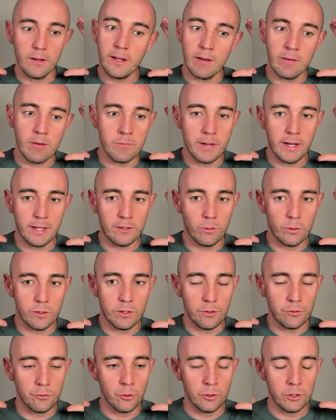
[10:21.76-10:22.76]
coming back to what
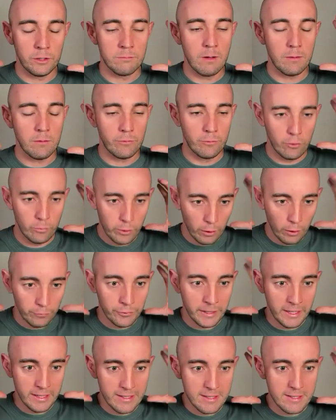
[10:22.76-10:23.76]
I was talking about before, we
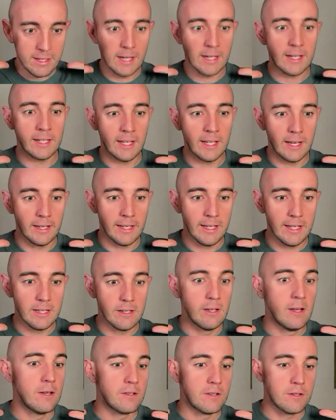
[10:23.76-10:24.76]
often get stuck in our
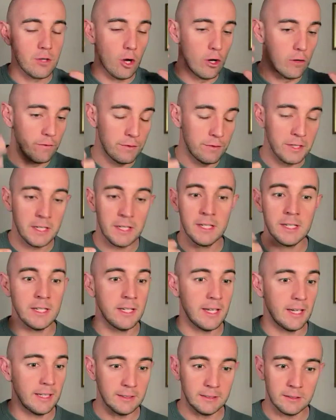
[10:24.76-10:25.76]
head. This is
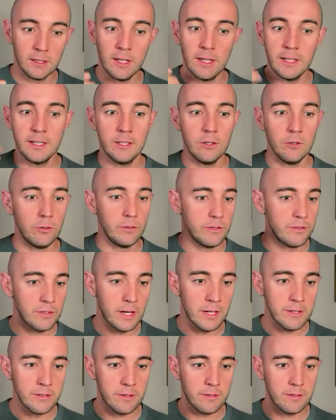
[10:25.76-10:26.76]
overthinking, anxiety, all these
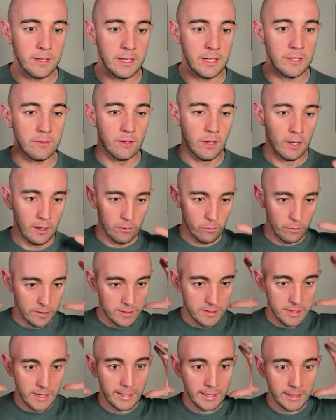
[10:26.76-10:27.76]
kinds of things. We're
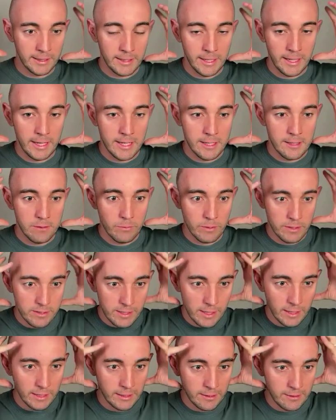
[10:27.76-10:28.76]
stuck in the head. We're
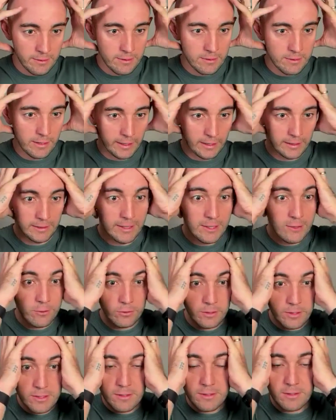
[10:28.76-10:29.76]
stuck in just like
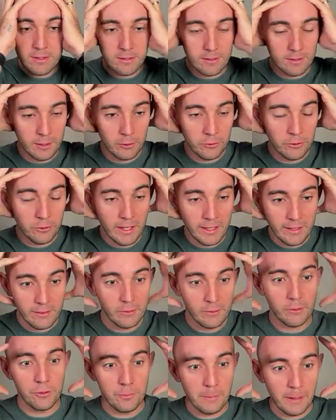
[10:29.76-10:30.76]
literally just this little tiny
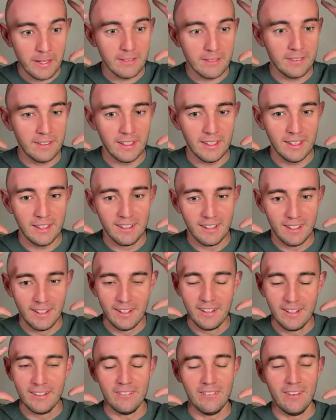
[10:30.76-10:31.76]
little space here,
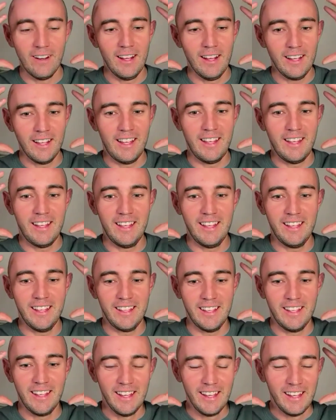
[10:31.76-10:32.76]
right?
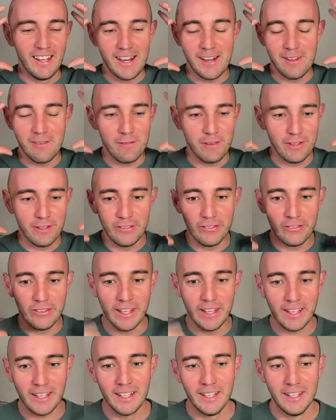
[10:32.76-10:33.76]
And it feels
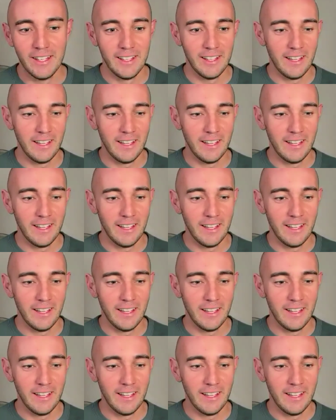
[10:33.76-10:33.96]
like